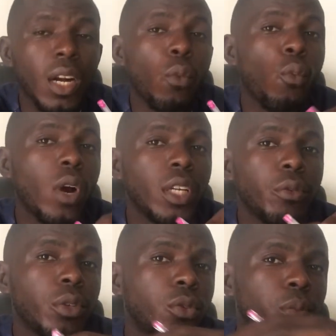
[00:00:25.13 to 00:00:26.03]
when you
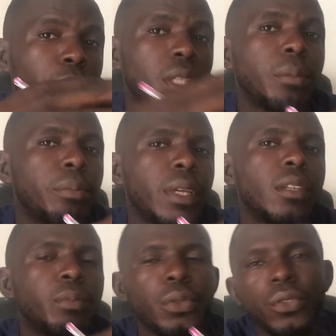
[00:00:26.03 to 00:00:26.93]
want to be a
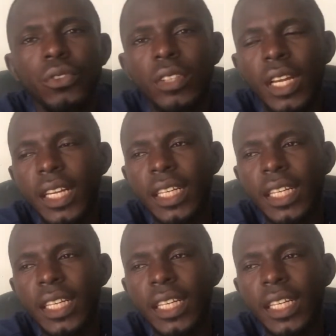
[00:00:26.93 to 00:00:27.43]
paint producer,